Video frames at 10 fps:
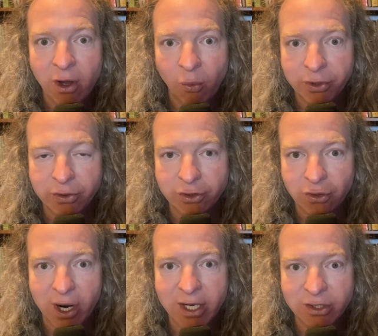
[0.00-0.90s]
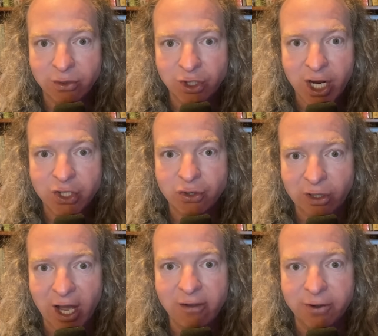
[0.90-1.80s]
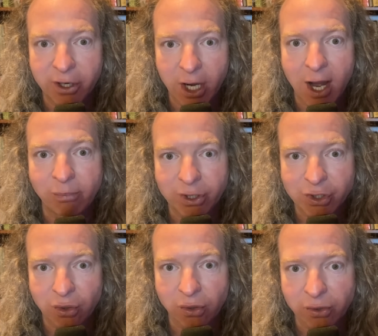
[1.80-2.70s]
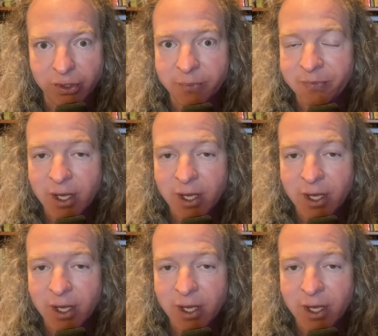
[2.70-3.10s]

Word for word: when you're trying to change your life and accomplish goals.